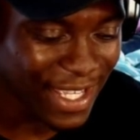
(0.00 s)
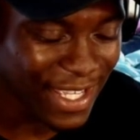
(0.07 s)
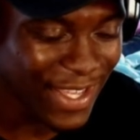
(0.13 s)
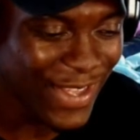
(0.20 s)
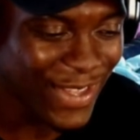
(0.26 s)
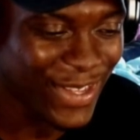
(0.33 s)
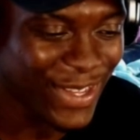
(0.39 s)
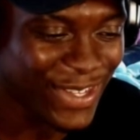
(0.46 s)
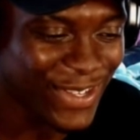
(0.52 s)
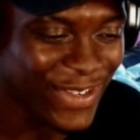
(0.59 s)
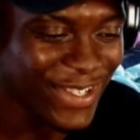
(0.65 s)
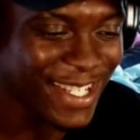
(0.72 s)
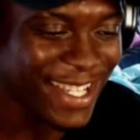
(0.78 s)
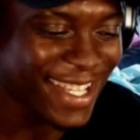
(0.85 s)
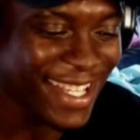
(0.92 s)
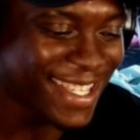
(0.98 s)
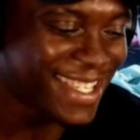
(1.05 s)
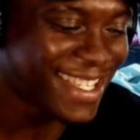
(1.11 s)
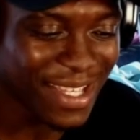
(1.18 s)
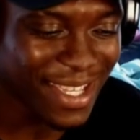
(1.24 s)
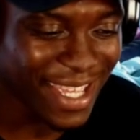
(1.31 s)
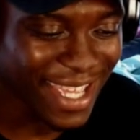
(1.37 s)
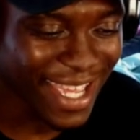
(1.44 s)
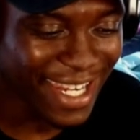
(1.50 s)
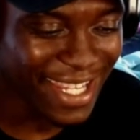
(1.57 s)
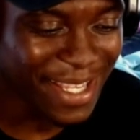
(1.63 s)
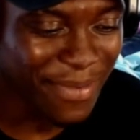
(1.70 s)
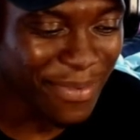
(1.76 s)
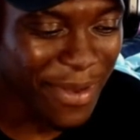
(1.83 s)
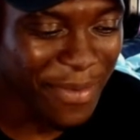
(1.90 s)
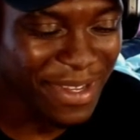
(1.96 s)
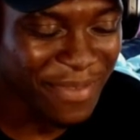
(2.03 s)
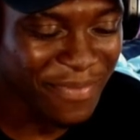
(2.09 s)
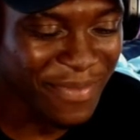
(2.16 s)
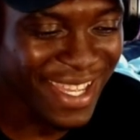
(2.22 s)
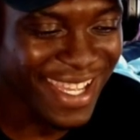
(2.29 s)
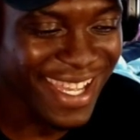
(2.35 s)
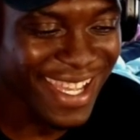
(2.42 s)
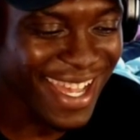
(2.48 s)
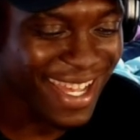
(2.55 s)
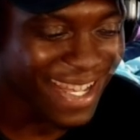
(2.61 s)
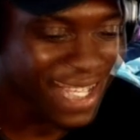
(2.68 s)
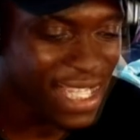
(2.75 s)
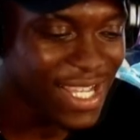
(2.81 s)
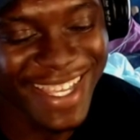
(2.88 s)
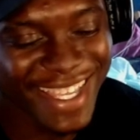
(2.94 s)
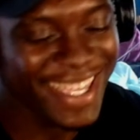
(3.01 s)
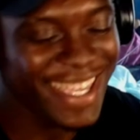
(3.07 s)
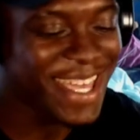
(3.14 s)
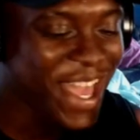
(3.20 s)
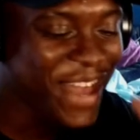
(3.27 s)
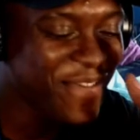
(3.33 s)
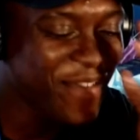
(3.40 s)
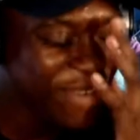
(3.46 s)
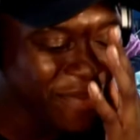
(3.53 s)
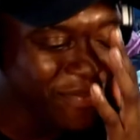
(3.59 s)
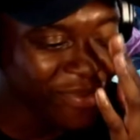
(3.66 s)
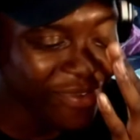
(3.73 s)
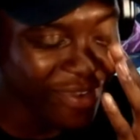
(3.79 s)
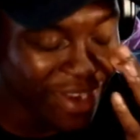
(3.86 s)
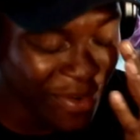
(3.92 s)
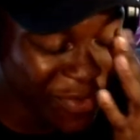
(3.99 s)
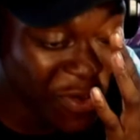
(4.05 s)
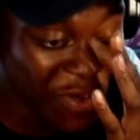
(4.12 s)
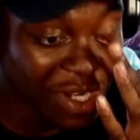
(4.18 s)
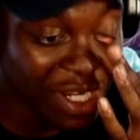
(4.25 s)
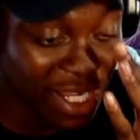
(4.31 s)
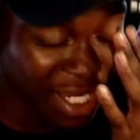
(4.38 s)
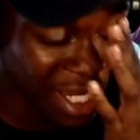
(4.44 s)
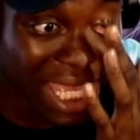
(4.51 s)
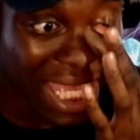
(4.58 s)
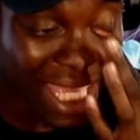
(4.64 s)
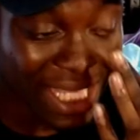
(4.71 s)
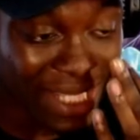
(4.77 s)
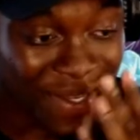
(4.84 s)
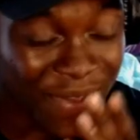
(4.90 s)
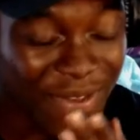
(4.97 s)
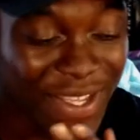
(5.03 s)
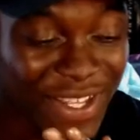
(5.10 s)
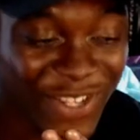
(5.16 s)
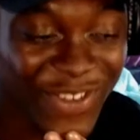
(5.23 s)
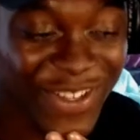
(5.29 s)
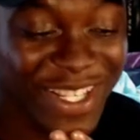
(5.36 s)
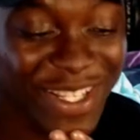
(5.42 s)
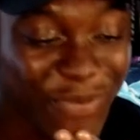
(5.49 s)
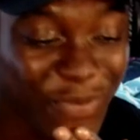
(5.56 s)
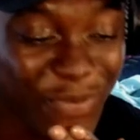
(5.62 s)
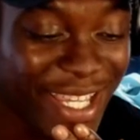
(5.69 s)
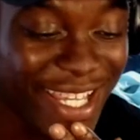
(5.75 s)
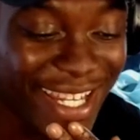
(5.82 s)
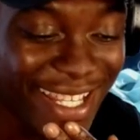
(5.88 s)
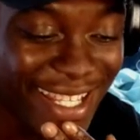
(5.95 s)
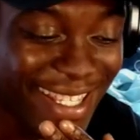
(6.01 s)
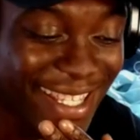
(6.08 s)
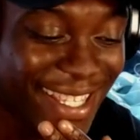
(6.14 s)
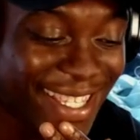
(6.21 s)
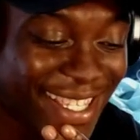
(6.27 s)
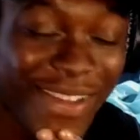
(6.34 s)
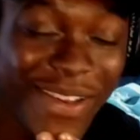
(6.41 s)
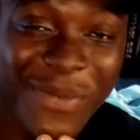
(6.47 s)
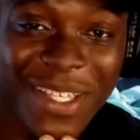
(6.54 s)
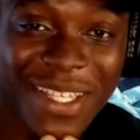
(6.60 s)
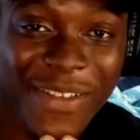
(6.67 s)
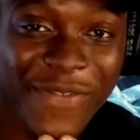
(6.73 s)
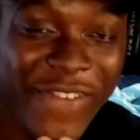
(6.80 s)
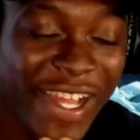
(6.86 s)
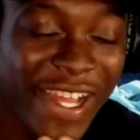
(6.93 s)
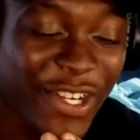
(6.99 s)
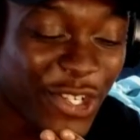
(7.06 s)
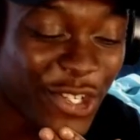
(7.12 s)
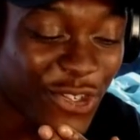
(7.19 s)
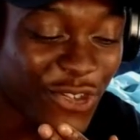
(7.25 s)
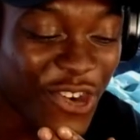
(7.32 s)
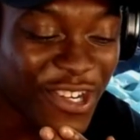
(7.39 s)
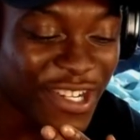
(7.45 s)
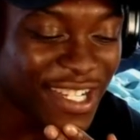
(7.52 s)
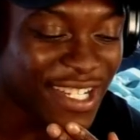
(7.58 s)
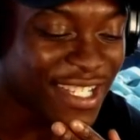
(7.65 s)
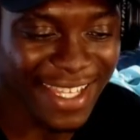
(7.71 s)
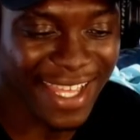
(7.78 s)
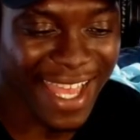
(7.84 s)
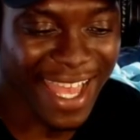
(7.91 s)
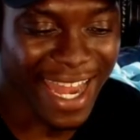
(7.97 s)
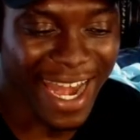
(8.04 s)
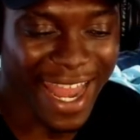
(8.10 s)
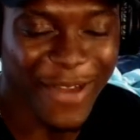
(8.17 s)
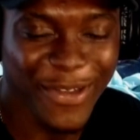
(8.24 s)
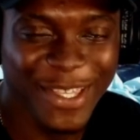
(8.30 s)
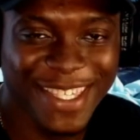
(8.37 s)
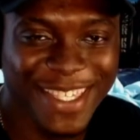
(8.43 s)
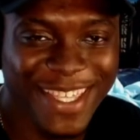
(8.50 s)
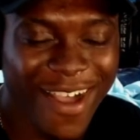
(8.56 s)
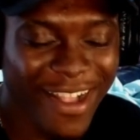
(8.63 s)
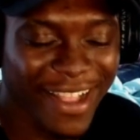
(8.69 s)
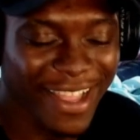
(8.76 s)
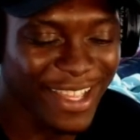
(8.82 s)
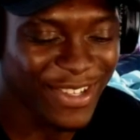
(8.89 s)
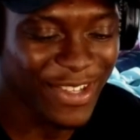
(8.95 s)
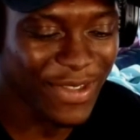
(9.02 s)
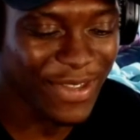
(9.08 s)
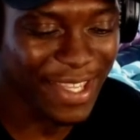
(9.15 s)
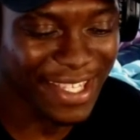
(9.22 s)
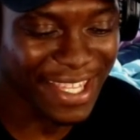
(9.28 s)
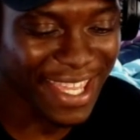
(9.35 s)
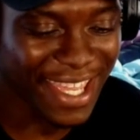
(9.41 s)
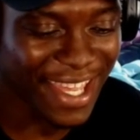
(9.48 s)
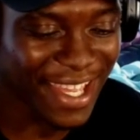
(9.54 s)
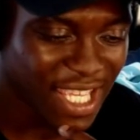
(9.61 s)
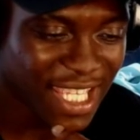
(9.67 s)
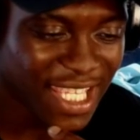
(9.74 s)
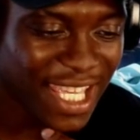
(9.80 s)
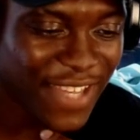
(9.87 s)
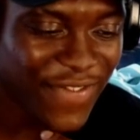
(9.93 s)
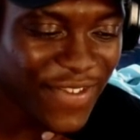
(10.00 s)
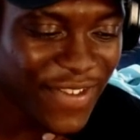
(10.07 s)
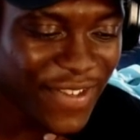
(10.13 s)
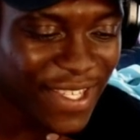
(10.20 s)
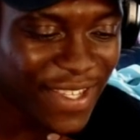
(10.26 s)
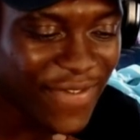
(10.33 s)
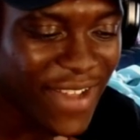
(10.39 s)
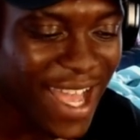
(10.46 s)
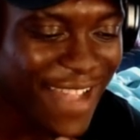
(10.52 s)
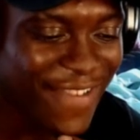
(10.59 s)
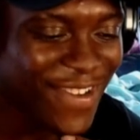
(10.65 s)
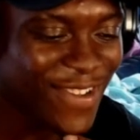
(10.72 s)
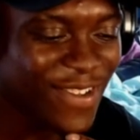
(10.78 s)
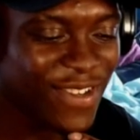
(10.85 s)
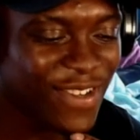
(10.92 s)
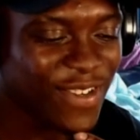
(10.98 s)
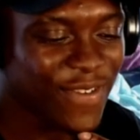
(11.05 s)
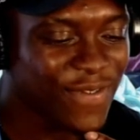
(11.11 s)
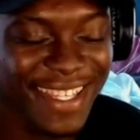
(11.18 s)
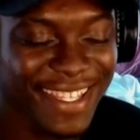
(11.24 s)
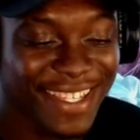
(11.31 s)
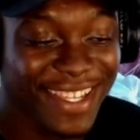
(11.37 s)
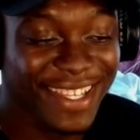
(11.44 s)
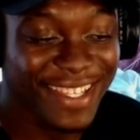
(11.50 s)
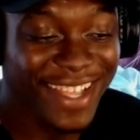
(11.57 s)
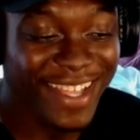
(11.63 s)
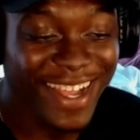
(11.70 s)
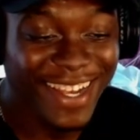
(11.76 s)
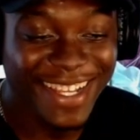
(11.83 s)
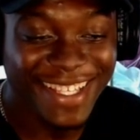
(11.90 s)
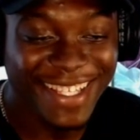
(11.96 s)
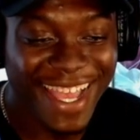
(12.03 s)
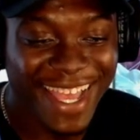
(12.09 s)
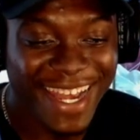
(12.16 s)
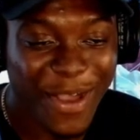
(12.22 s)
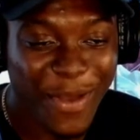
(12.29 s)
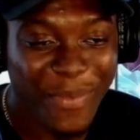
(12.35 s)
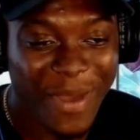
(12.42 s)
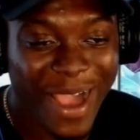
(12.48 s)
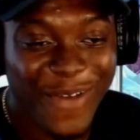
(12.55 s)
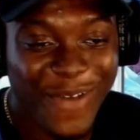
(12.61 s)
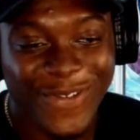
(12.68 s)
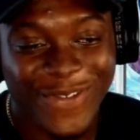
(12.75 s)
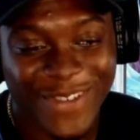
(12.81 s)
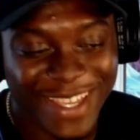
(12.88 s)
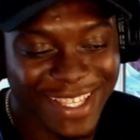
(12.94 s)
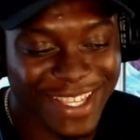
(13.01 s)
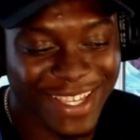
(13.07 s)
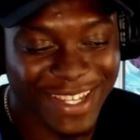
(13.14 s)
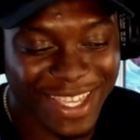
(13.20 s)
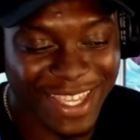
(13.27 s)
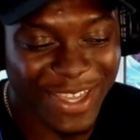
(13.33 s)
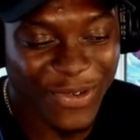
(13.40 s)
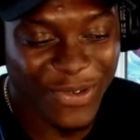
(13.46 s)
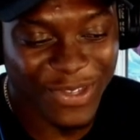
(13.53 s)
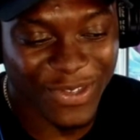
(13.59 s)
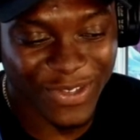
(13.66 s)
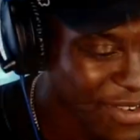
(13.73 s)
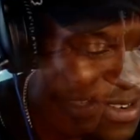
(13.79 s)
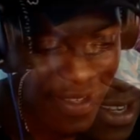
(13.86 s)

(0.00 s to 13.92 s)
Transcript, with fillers: He's the strongest. And he said probably me, yeah. He gave him the pre-warning. He has no interest in weaklings. He only wants to fight the strong. And now he's targeted you. He's here. If you survive long enough, just to understand how powerful he is, could kill you.